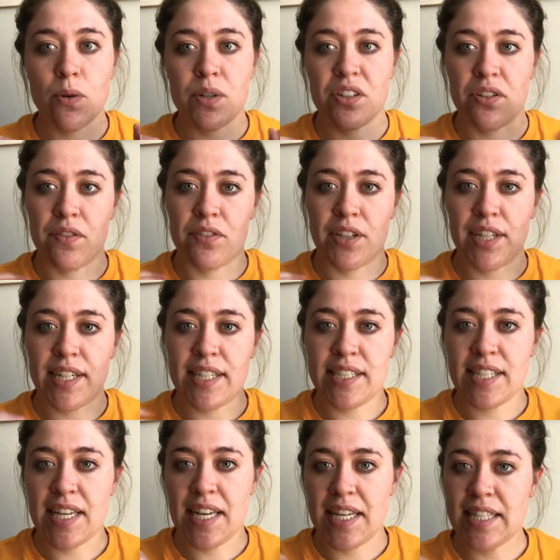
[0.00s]
We're sort of starting to
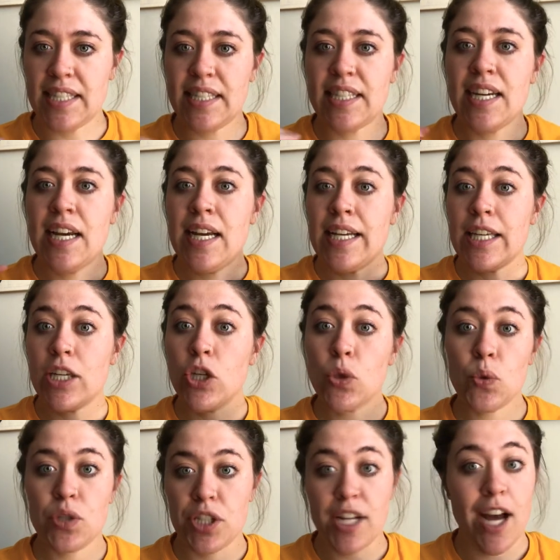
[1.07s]
see his
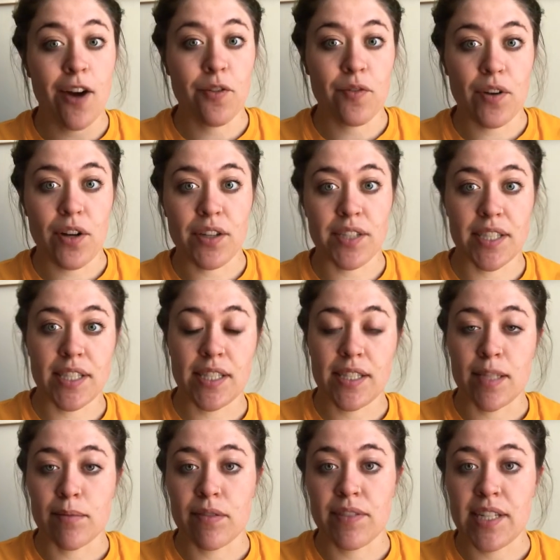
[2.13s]
huge downfalls and
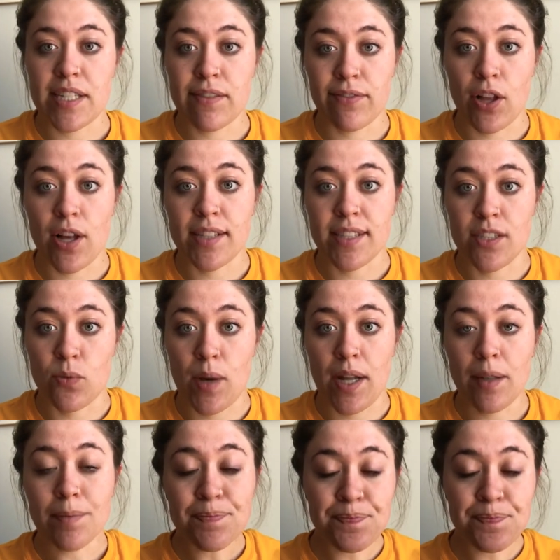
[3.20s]
some of his flaws as well.